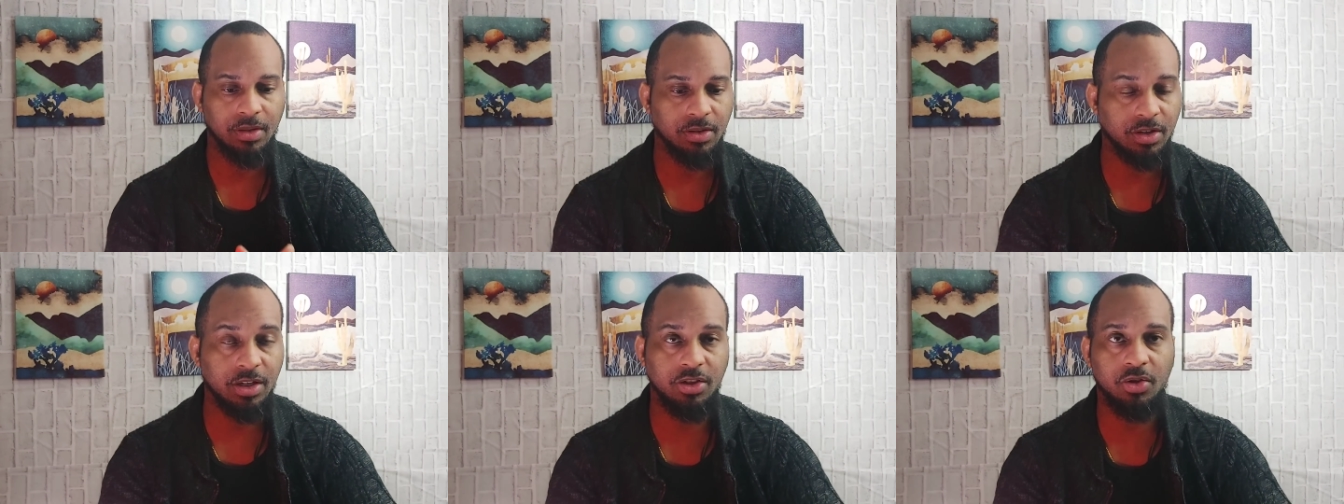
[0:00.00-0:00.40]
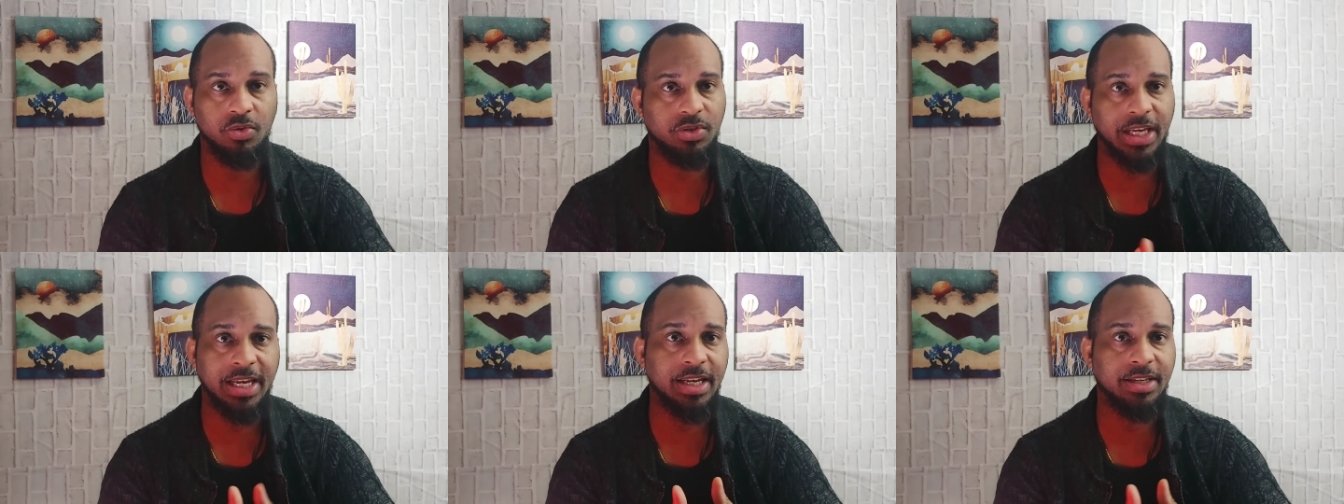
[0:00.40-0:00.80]
You can
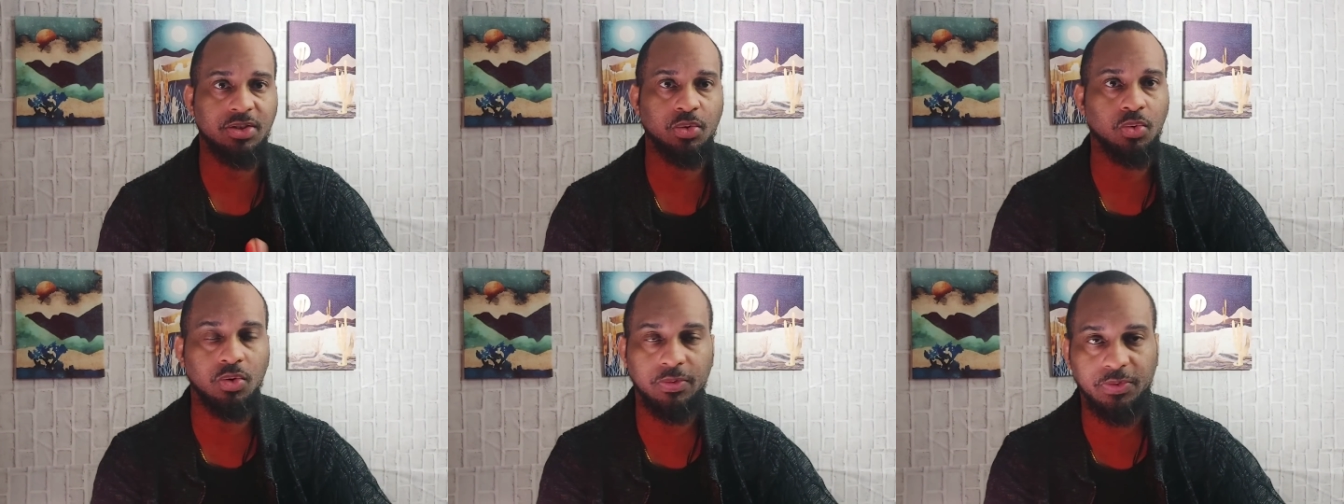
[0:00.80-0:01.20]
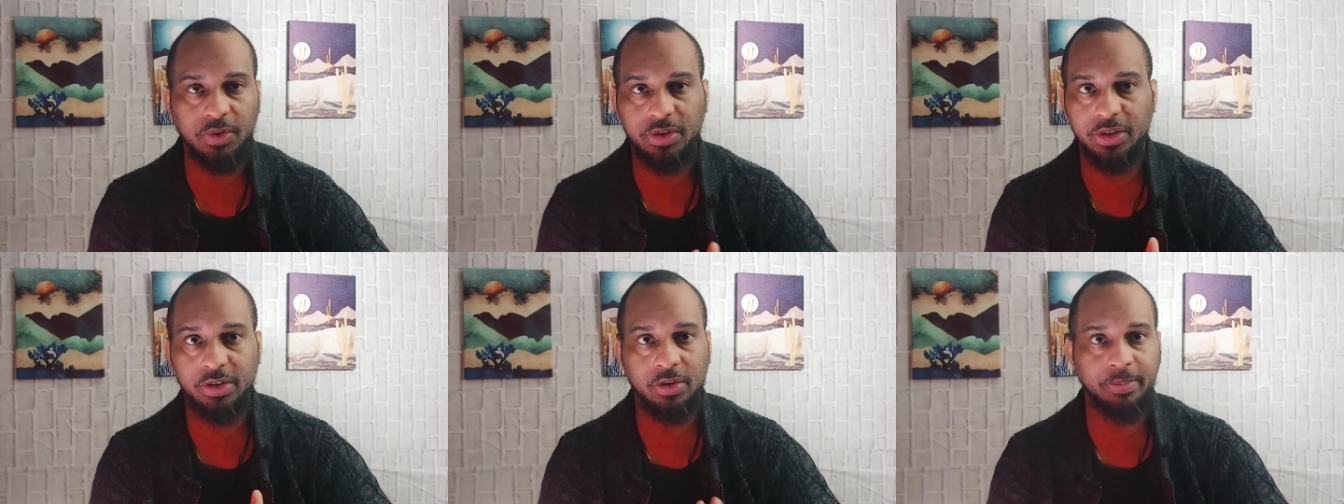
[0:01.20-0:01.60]
use any tool for
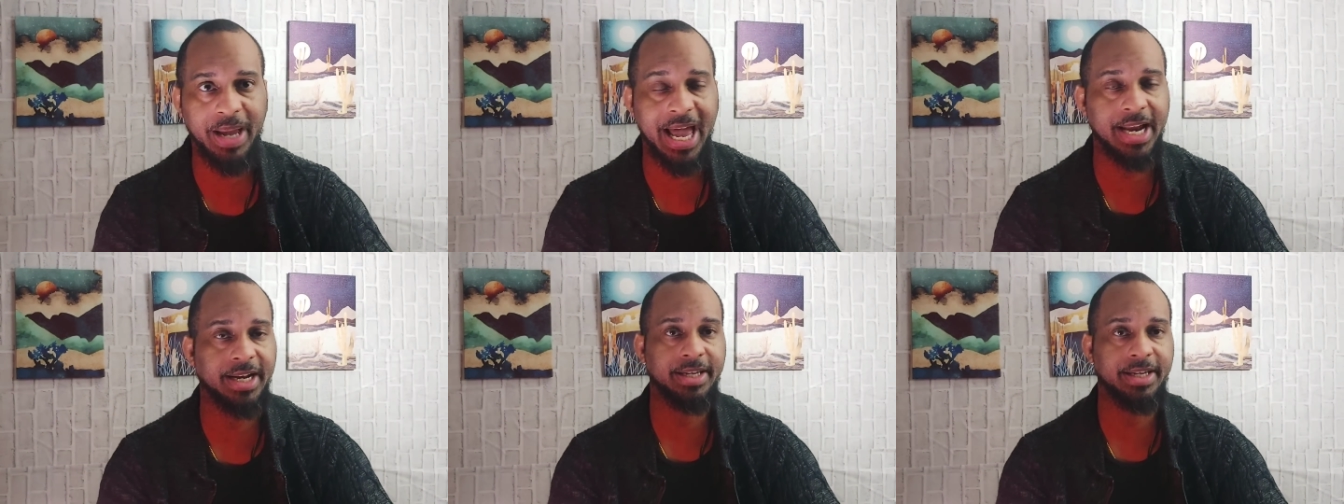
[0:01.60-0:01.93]
good or bad.